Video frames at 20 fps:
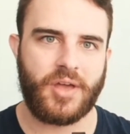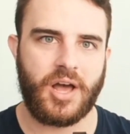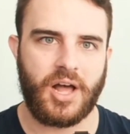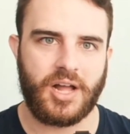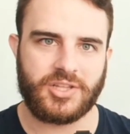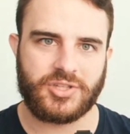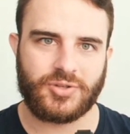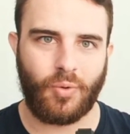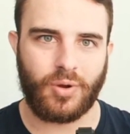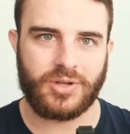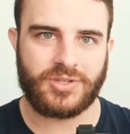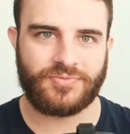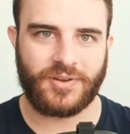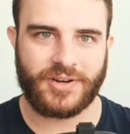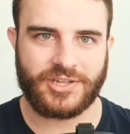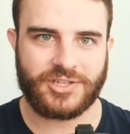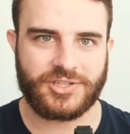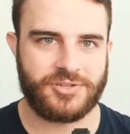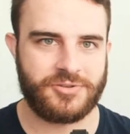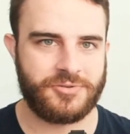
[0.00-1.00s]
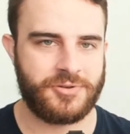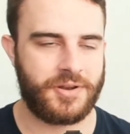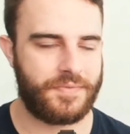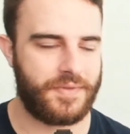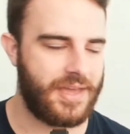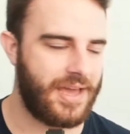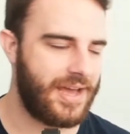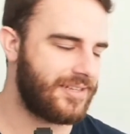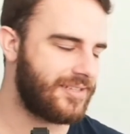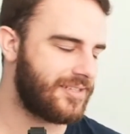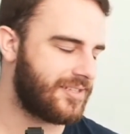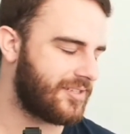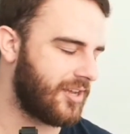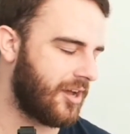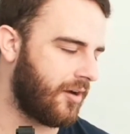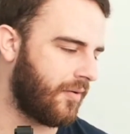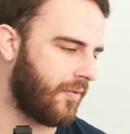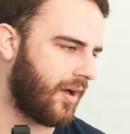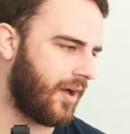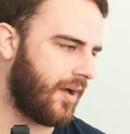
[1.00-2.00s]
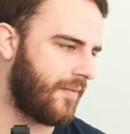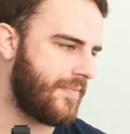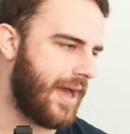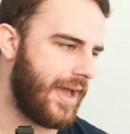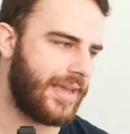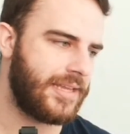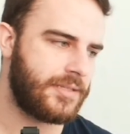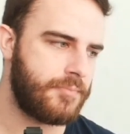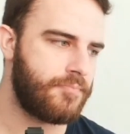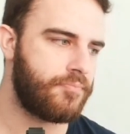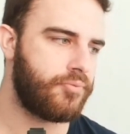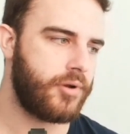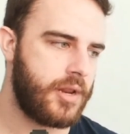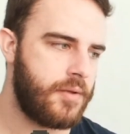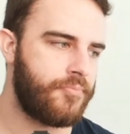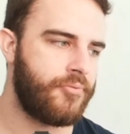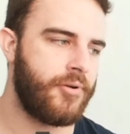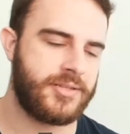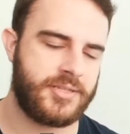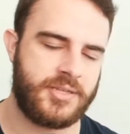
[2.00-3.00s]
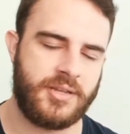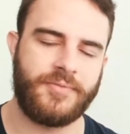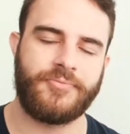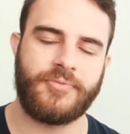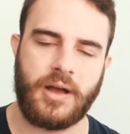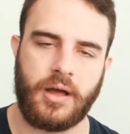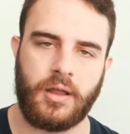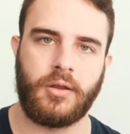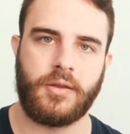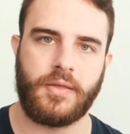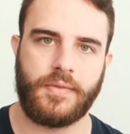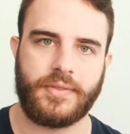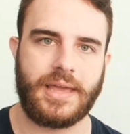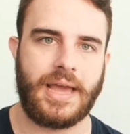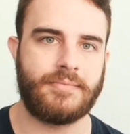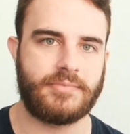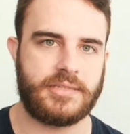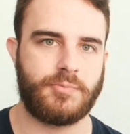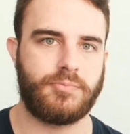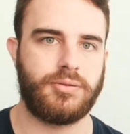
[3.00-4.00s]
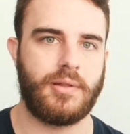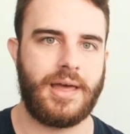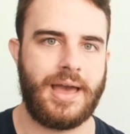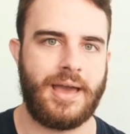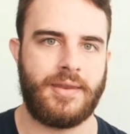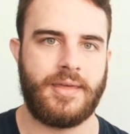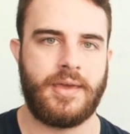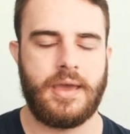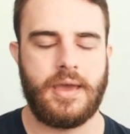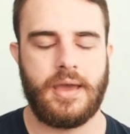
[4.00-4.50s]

towards Freddie Stewart at the end. So he's been pretty impressive throughout a lot of the games he's played.